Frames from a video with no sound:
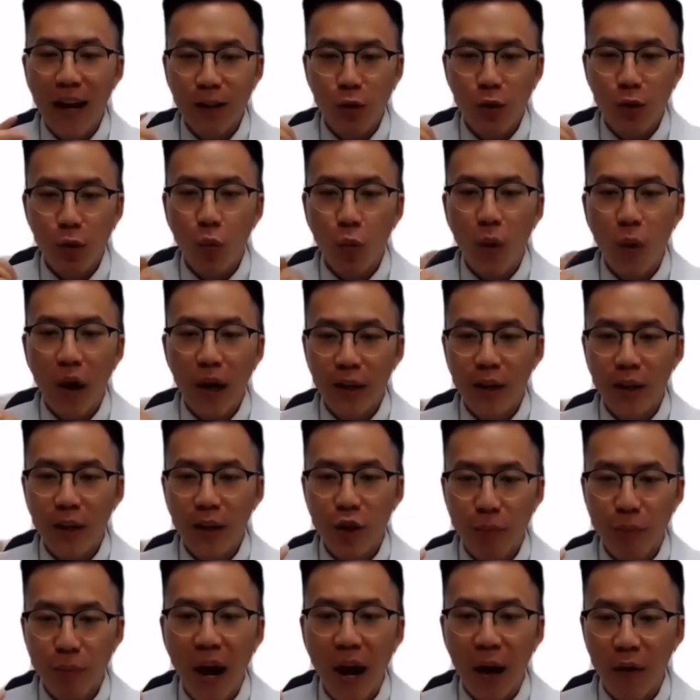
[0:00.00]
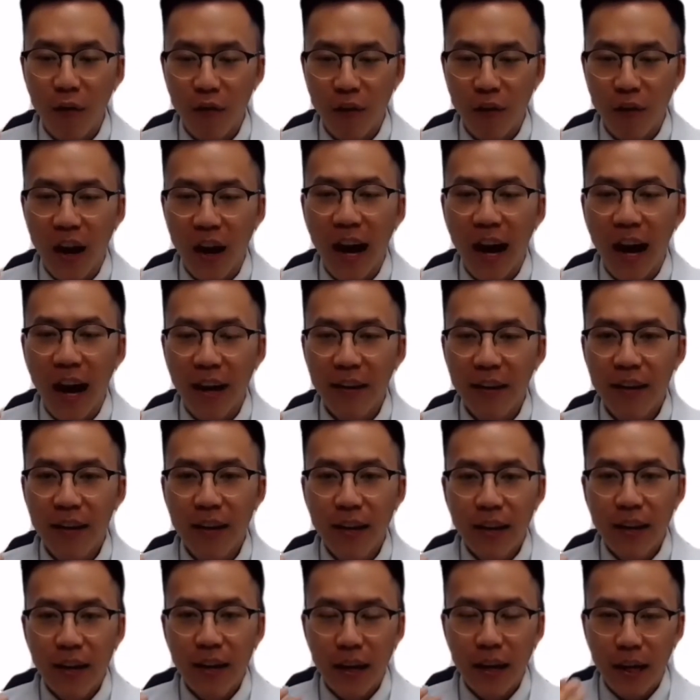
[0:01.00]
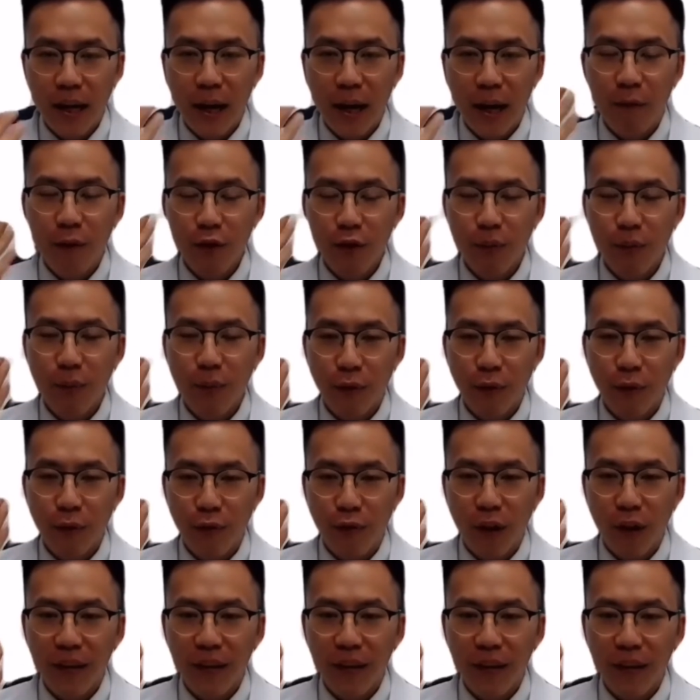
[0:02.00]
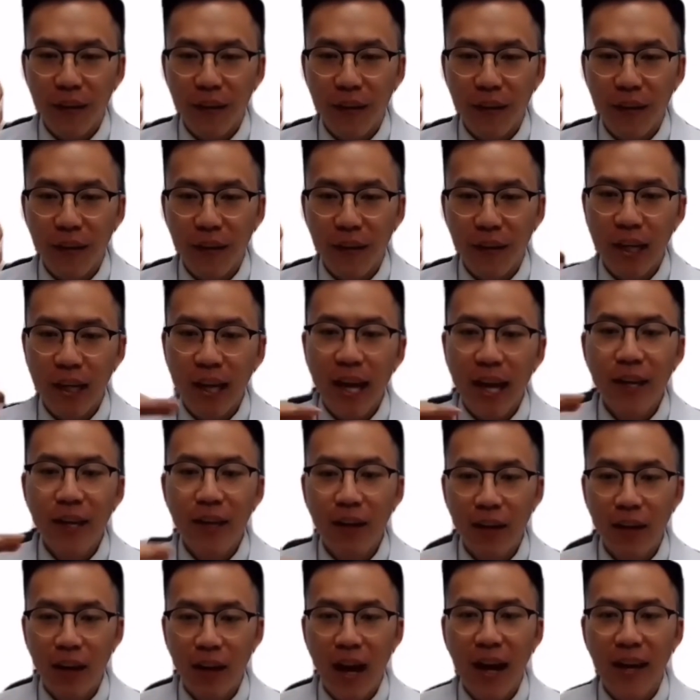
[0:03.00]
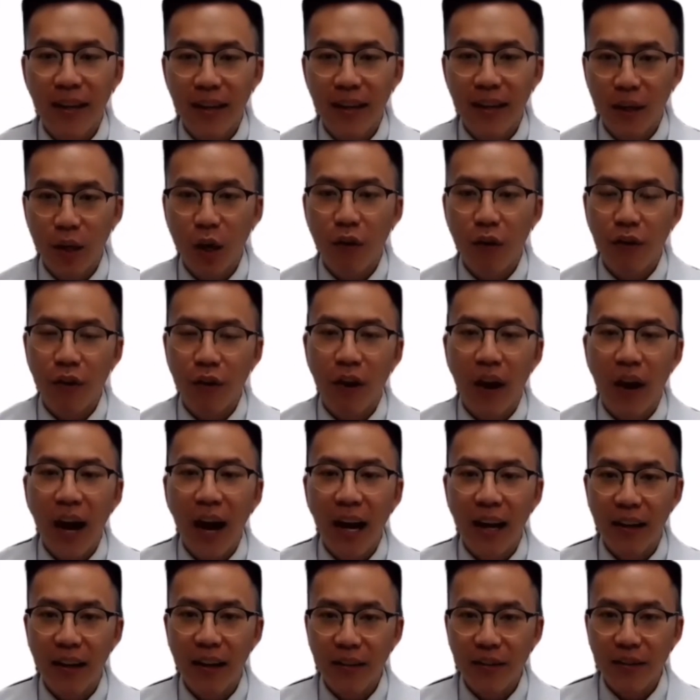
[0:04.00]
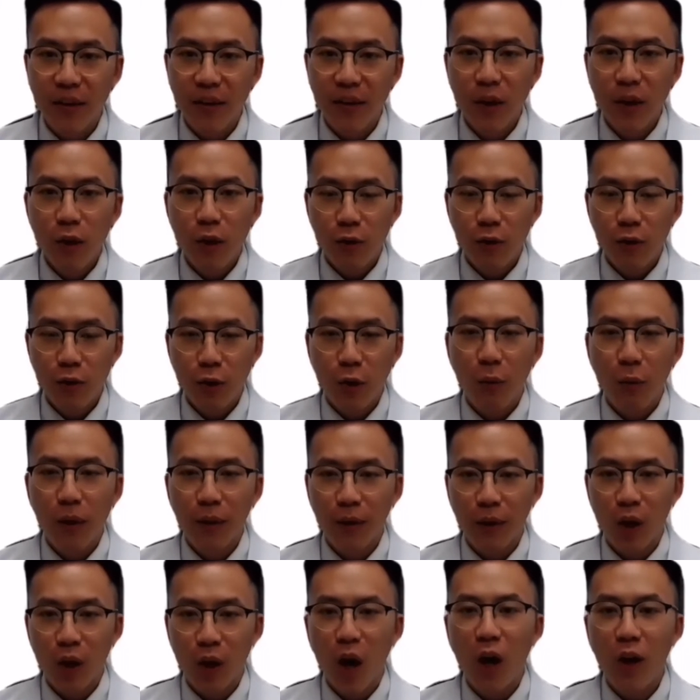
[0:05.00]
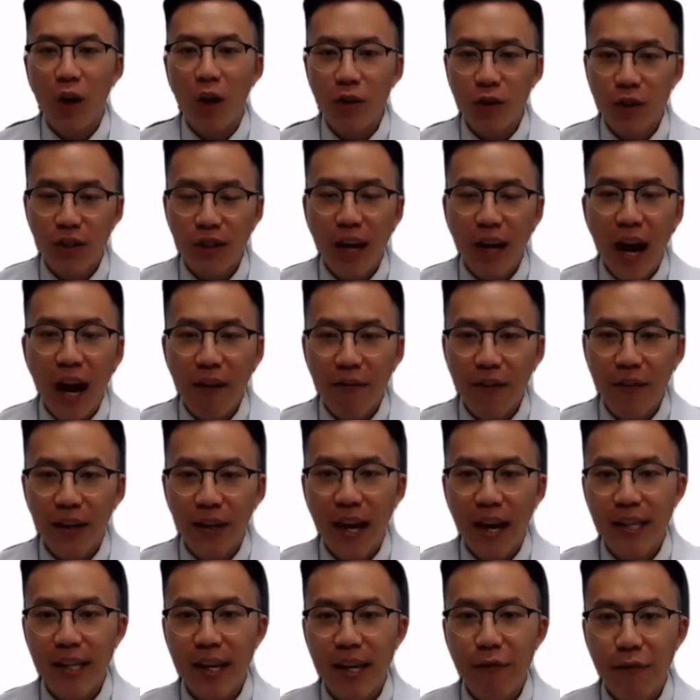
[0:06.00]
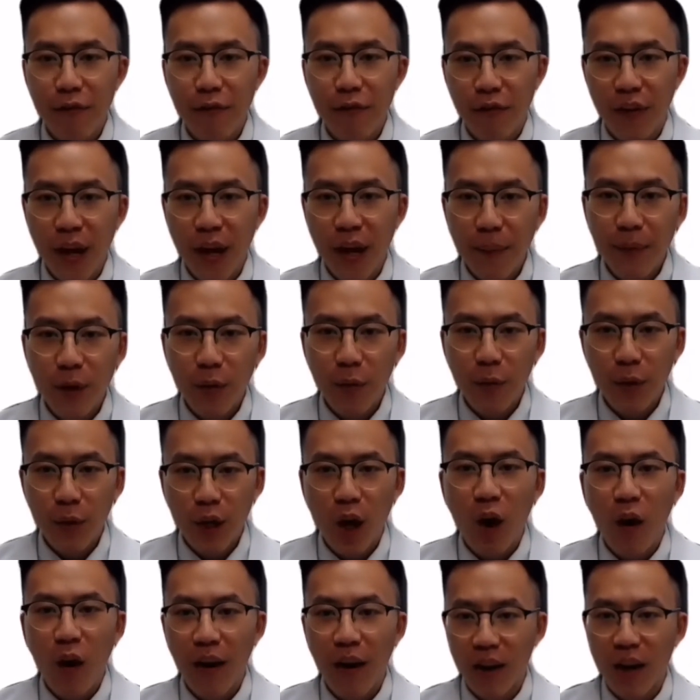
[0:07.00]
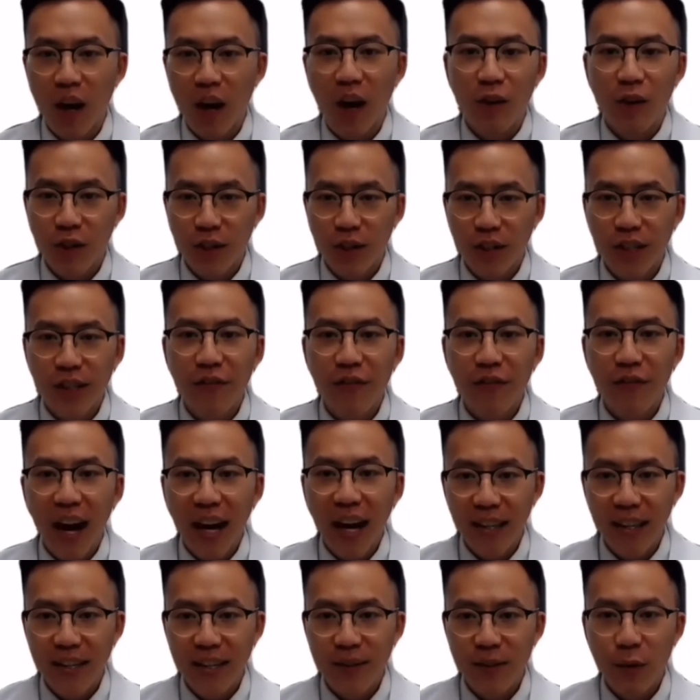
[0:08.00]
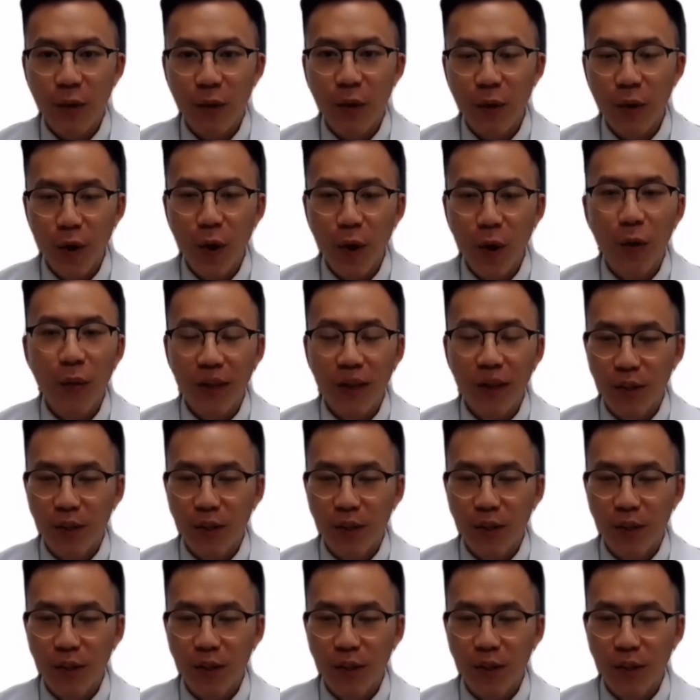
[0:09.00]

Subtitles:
the whitish part of our eye. It covers from the front and also the inner lining of our eyelids. So when the conjunctiva gets inflamed, we call it conjunctivitis, or known as the